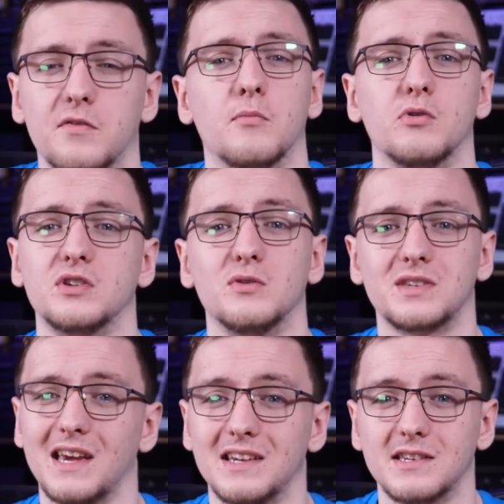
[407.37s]
for most use
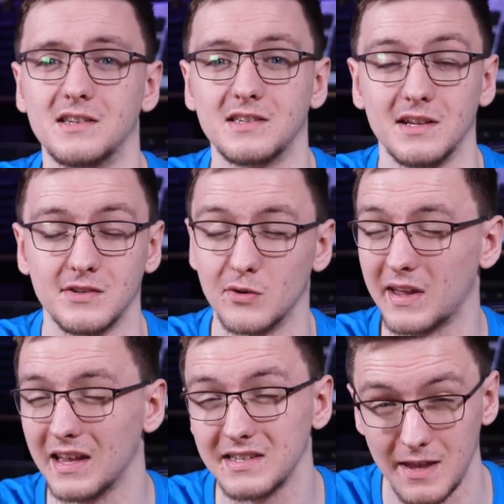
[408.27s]
cases, and so it
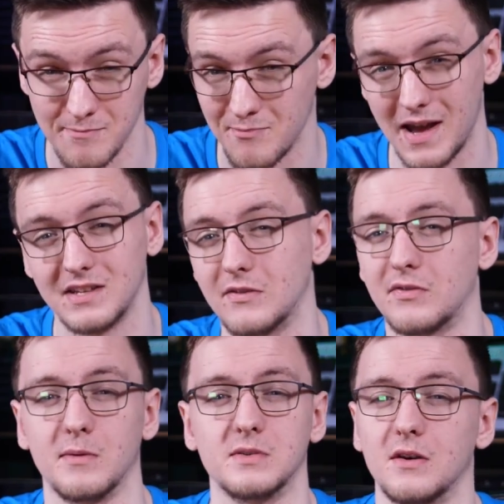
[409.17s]
gets a massive
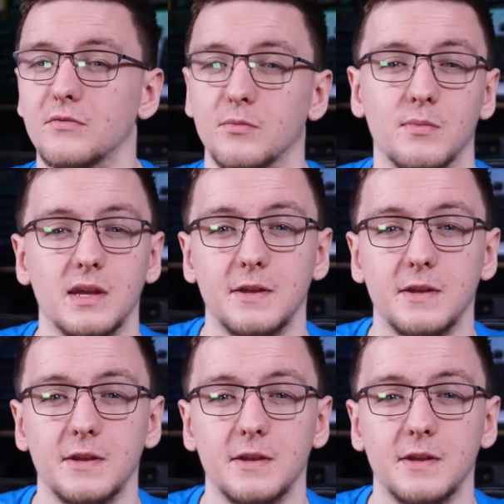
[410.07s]
thumbs up from me.